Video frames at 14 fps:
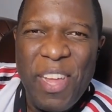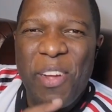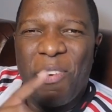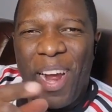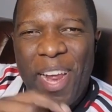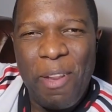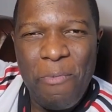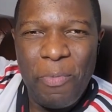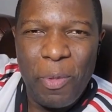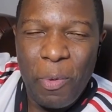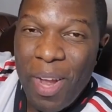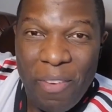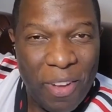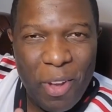right?
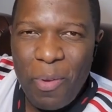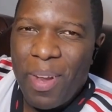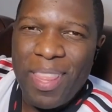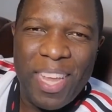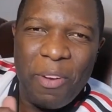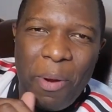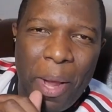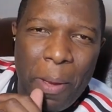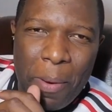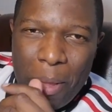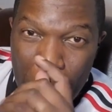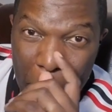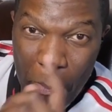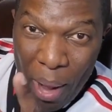We never do anything right.
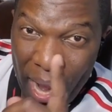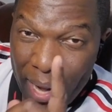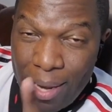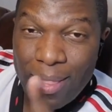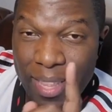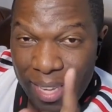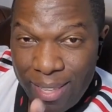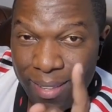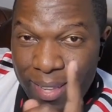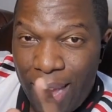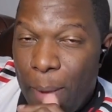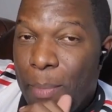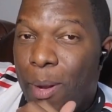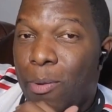But this
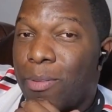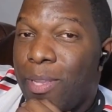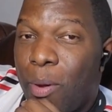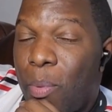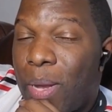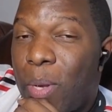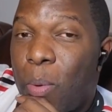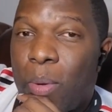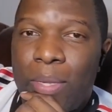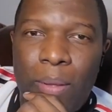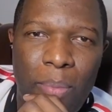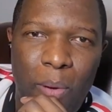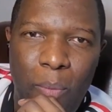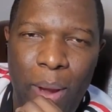time, it looks like we're doing
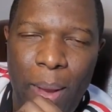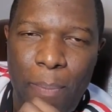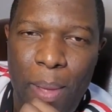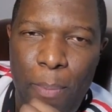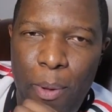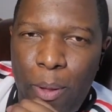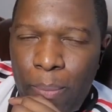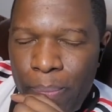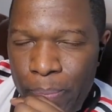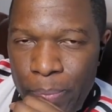something right, people,